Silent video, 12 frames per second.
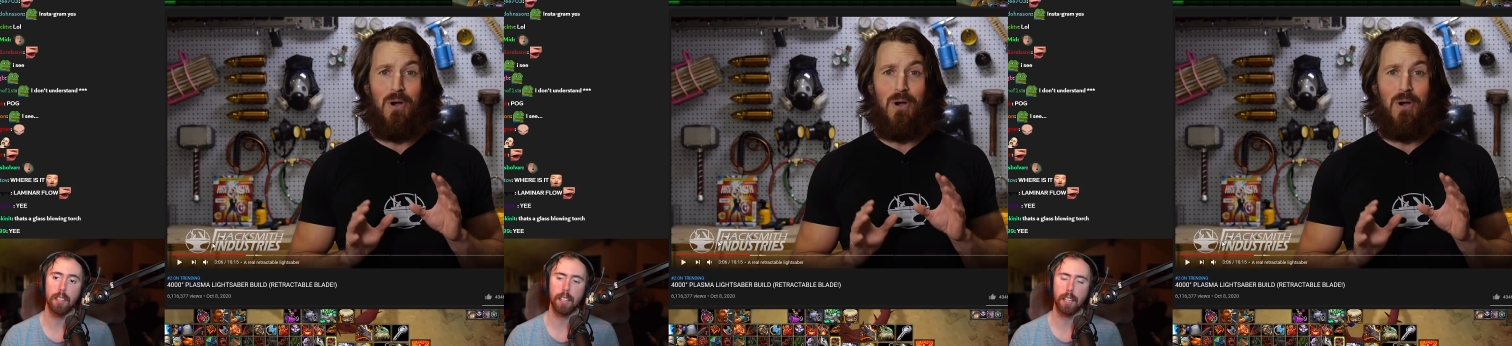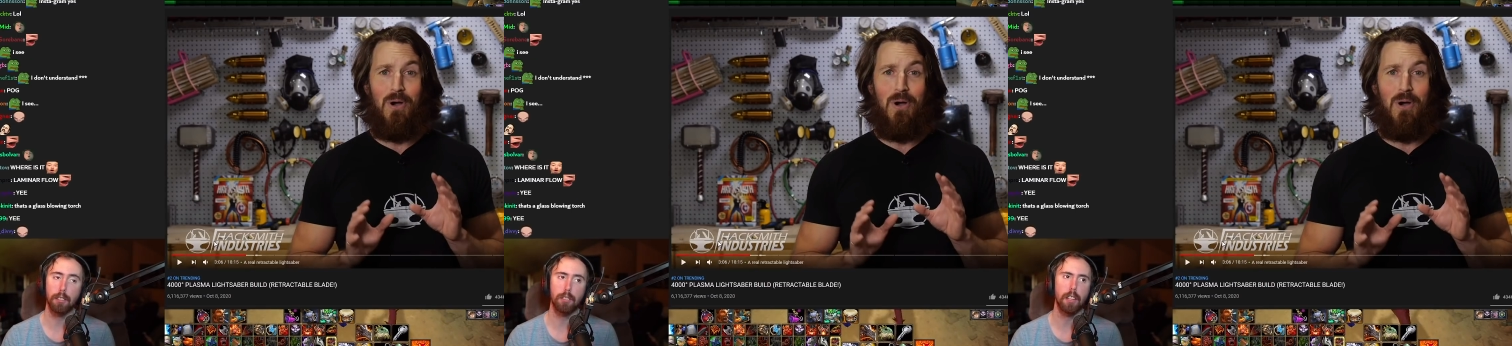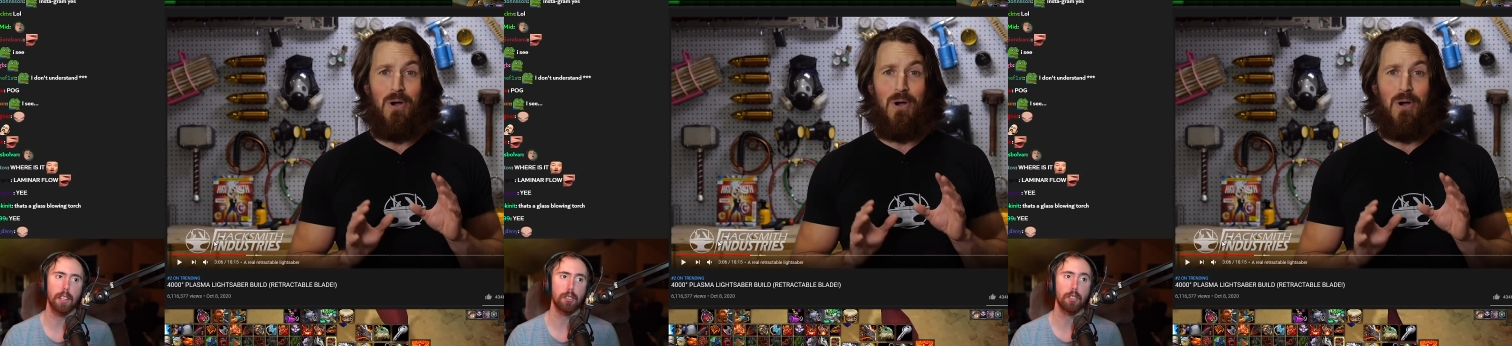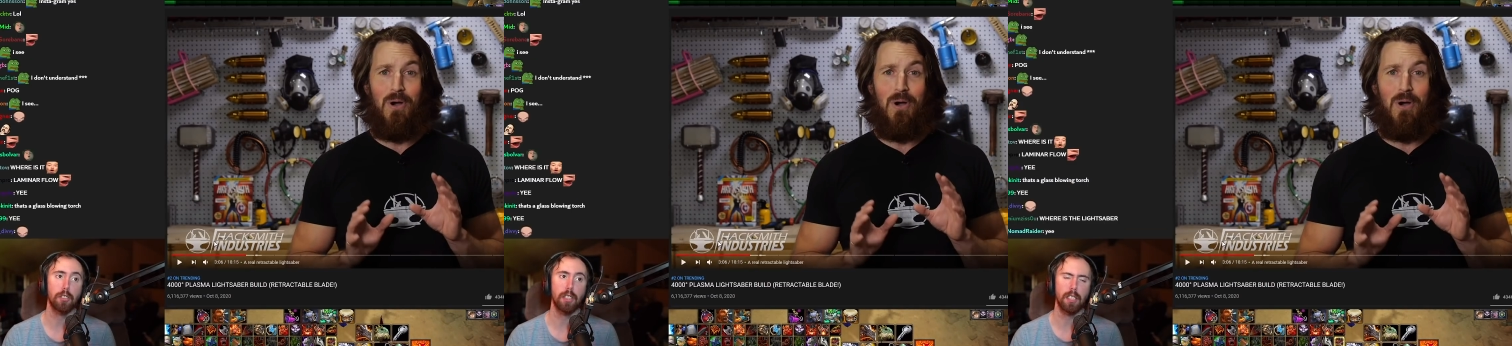Speaker 1: Because
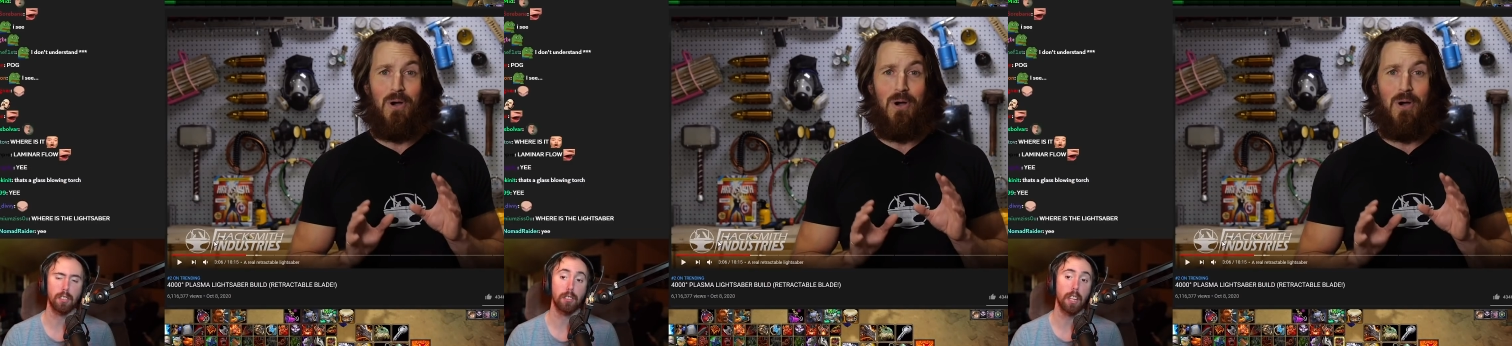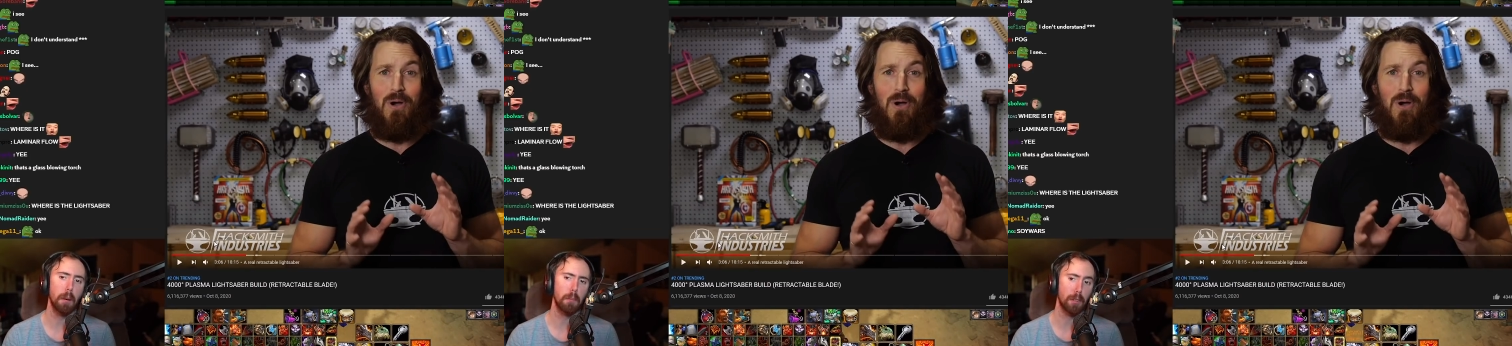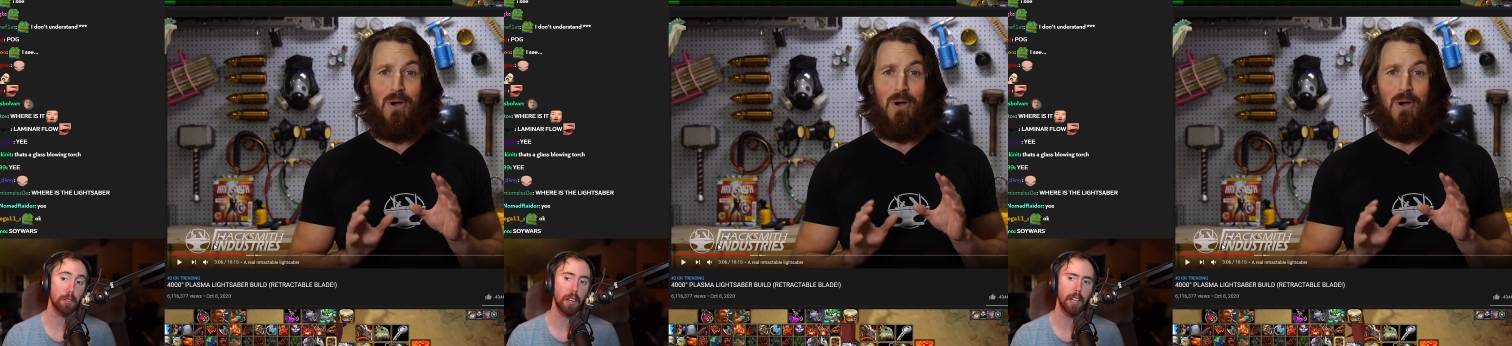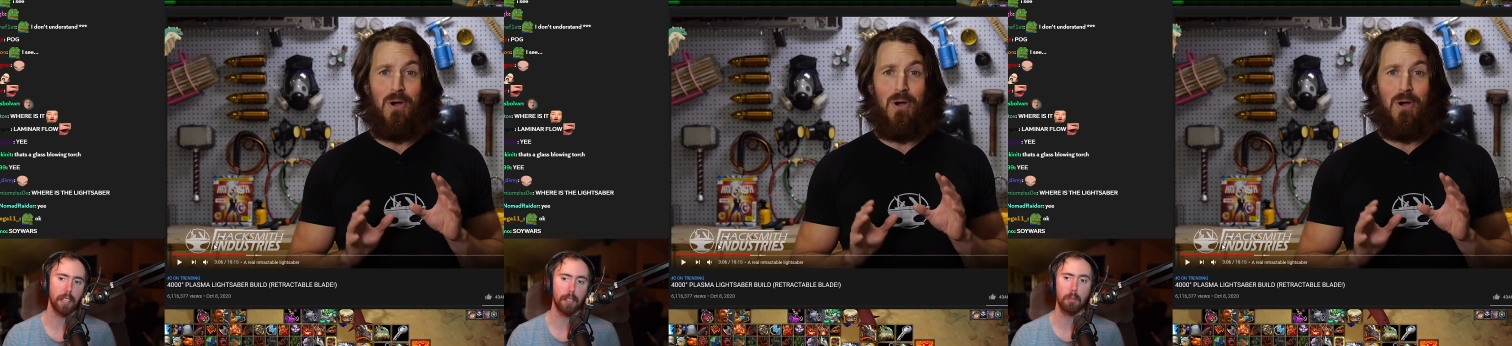it's saber
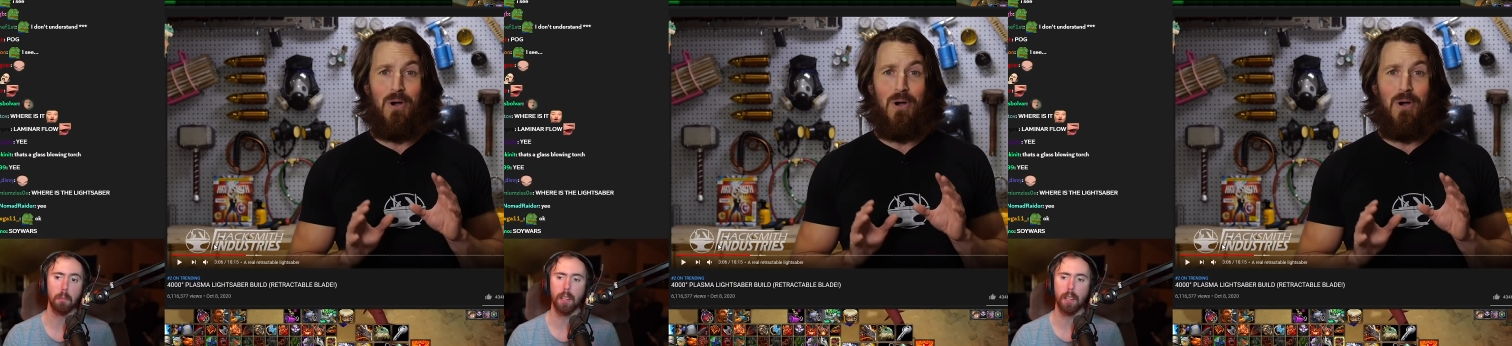science,